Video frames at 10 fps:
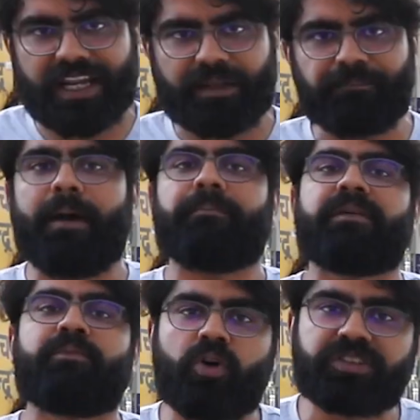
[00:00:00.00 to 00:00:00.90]
at the pump, the
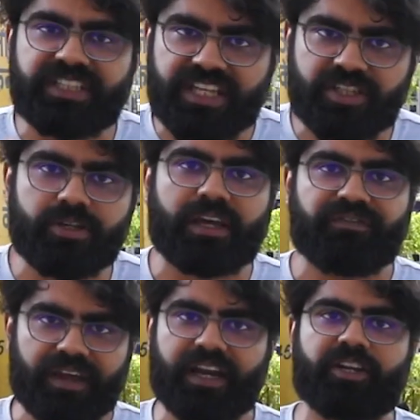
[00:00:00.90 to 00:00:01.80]
more CNG you can
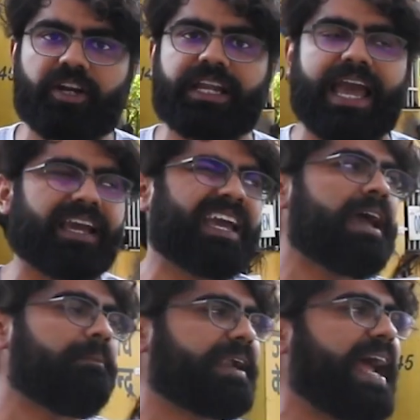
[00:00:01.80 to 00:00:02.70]
fill into your tank.
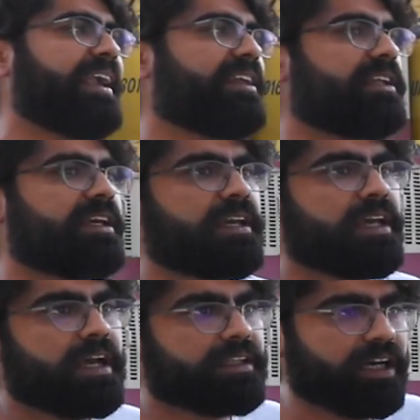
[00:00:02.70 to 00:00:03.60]
But ideally,
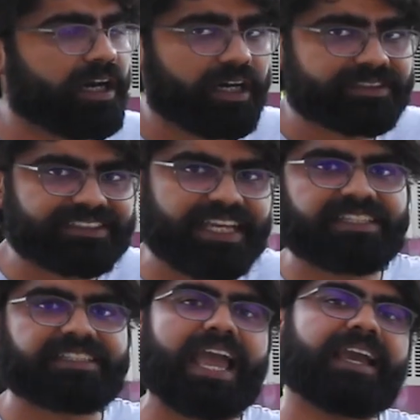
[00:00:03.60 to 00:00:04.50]
the
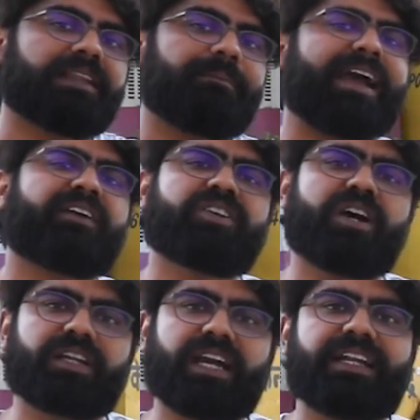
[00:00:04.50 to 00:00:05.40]
CNG tank in the back of the
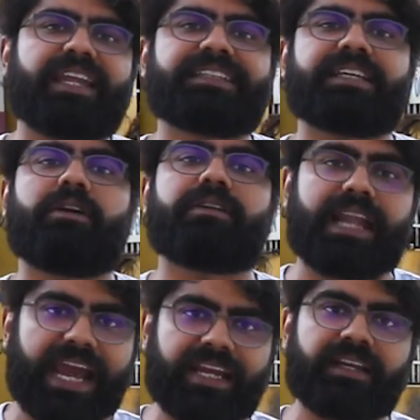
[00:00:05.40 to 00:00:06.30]
Ertiga takes around
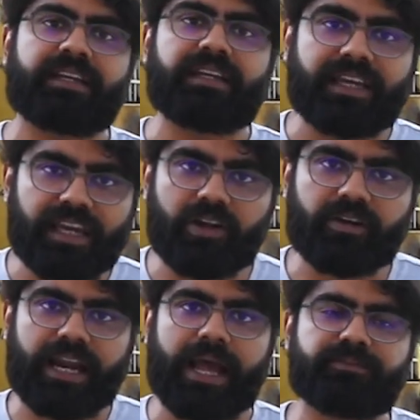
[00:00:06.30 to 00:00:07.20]
9
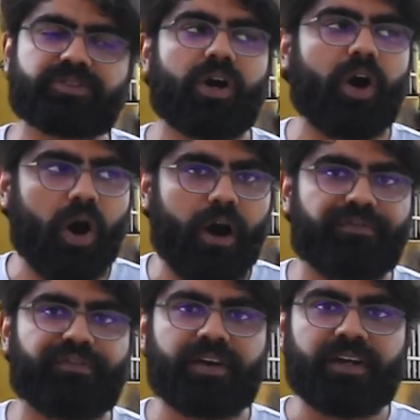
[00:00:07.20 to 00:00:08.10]
kilograms of
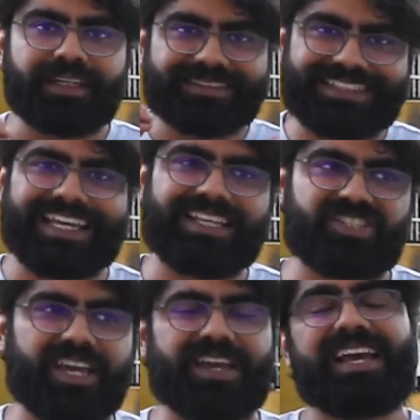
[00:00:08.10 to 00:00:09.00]

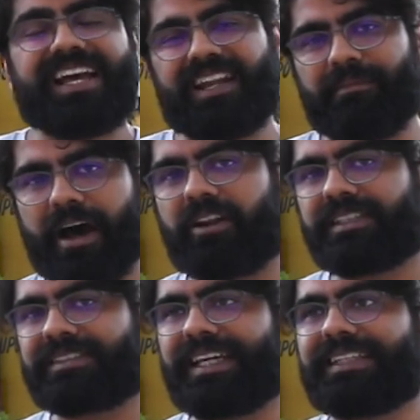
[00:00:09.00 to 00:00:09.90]
CNG. The
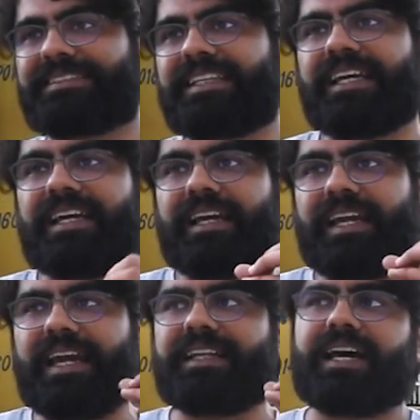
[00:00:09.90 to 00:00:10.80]
Maruti says
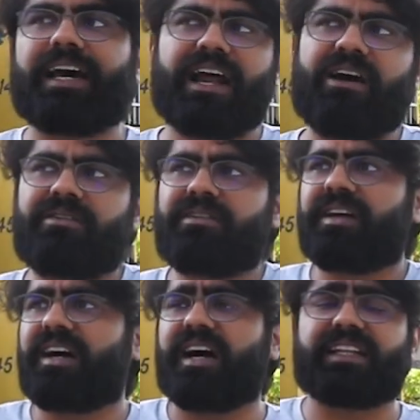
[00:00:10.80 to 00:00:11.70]
it around
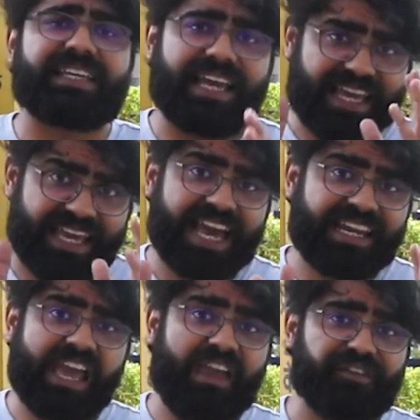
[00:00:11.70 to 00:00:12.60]
the
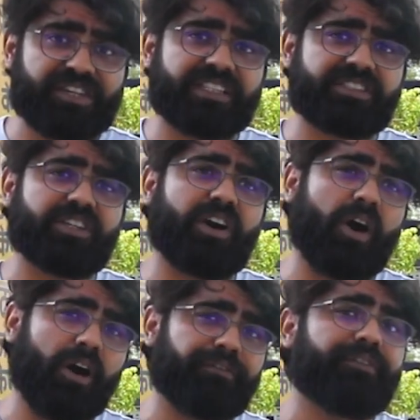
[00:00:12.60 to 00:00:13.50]
ARA efficiency
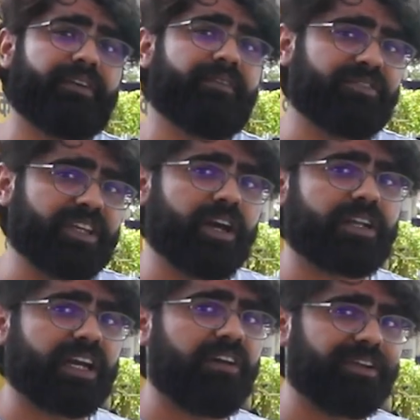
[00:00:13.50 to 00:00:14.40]
of the
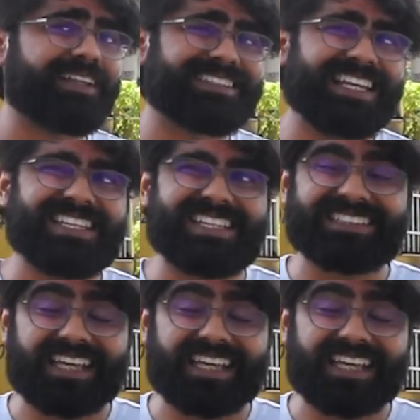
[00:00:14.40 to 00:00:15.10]
Ertiga with the CNG is